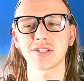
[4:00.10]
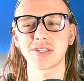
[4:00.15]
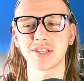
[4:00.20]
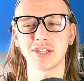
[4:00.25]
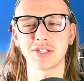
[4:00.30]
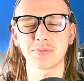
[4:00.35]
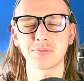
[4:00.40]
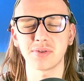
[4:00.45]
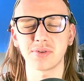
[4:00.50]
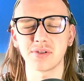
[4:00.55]

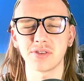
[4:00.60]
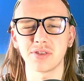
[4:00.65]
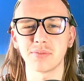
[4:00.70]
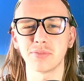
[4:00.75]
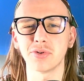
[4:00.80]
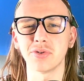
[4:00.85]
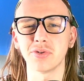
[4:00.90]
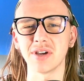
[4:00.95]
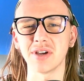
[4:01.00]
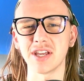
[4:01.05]
is probably the
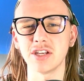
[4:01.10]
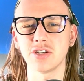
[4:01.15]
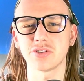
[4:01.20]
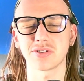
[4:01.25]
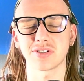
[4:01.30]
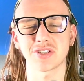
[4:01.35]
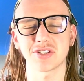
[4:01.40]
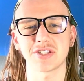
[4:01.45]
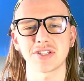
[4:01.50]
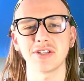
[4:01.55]
more
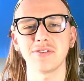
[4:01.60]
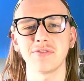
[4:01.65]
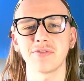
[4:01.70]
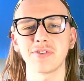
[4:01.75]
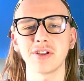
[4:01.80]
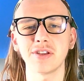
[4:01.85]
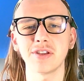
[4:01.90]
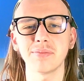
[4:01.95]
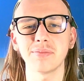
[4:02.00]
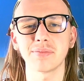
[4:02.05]
interesting
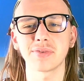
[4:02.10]
villain,